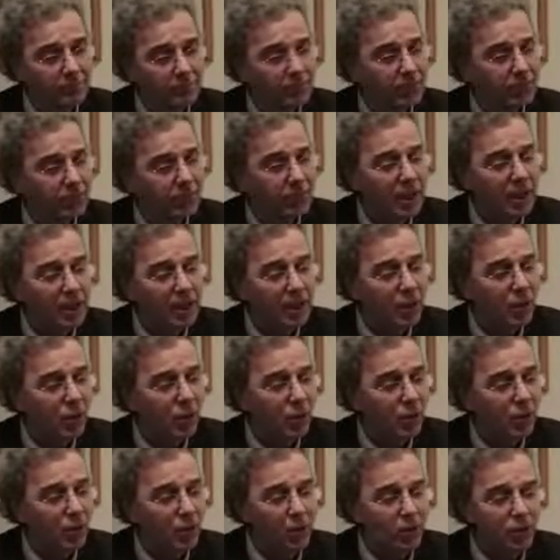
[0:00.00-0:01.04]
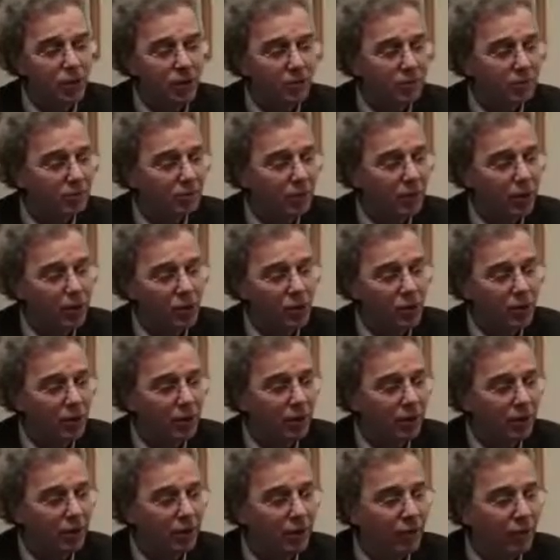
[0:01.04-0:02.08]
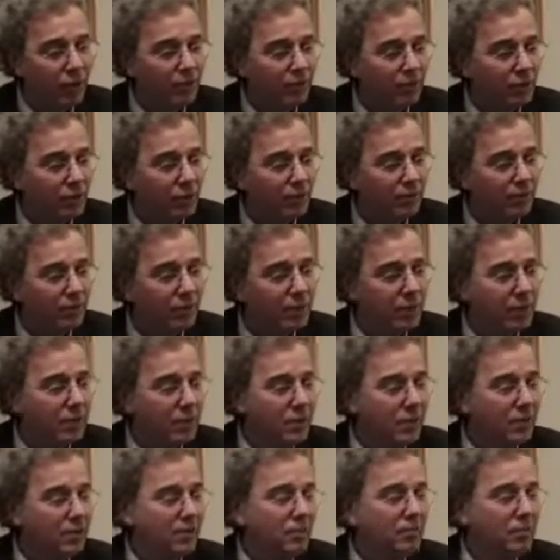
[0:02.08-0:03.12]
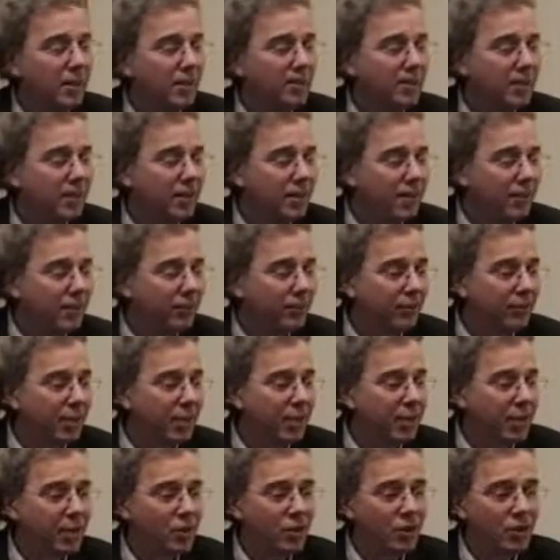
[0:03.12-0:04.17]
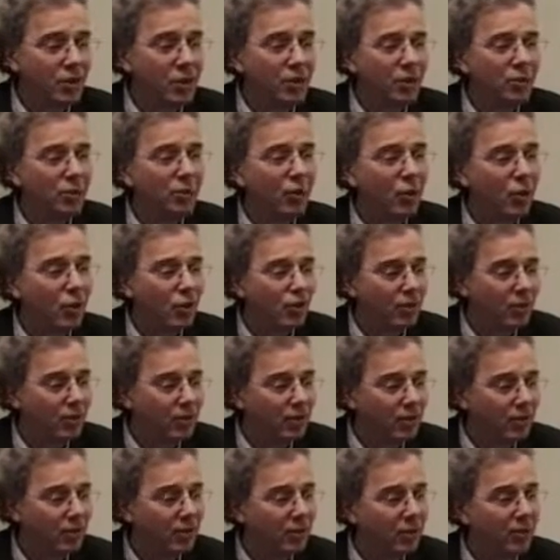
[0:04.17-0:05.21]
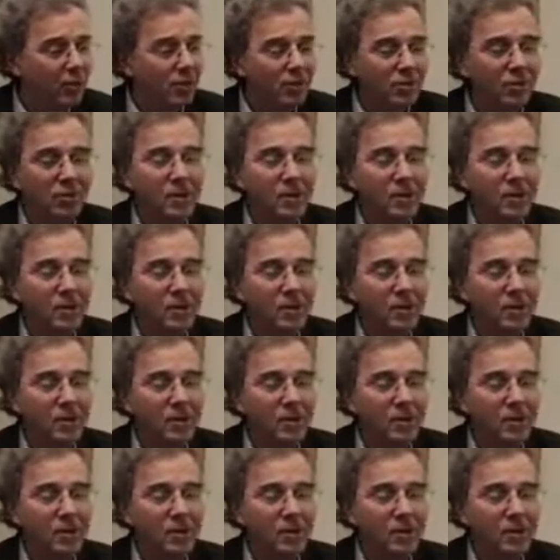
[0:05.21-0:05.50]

they were telling the world all UFOs are misidentifications, hoaxes,